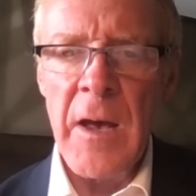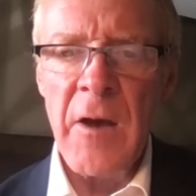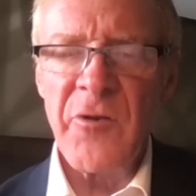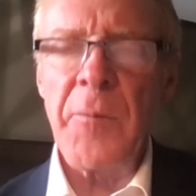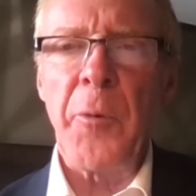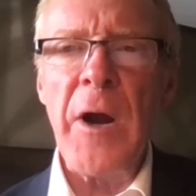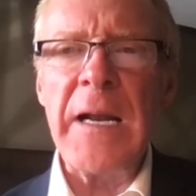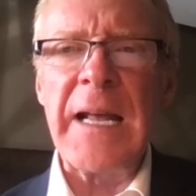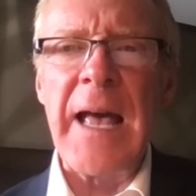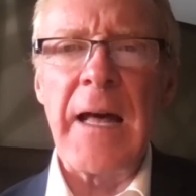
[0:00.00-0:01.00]
She prayed
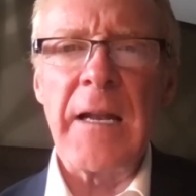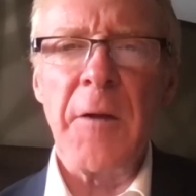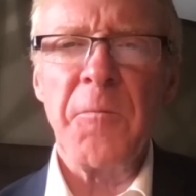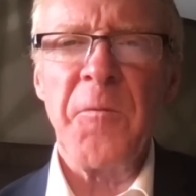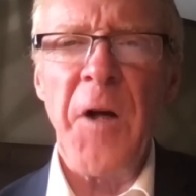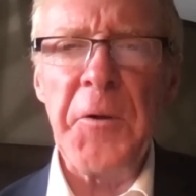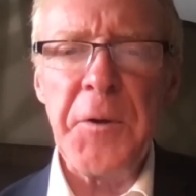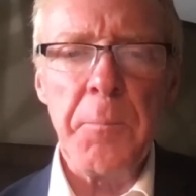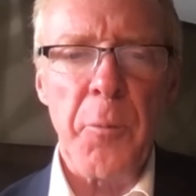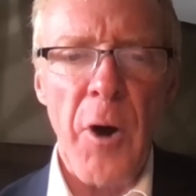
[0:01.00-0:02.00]
again and felt
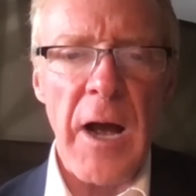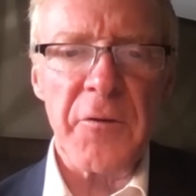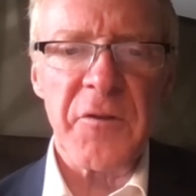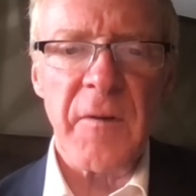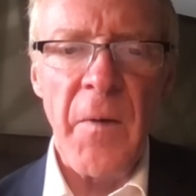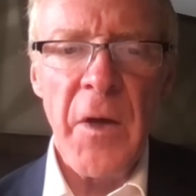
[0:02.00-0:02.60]
impressed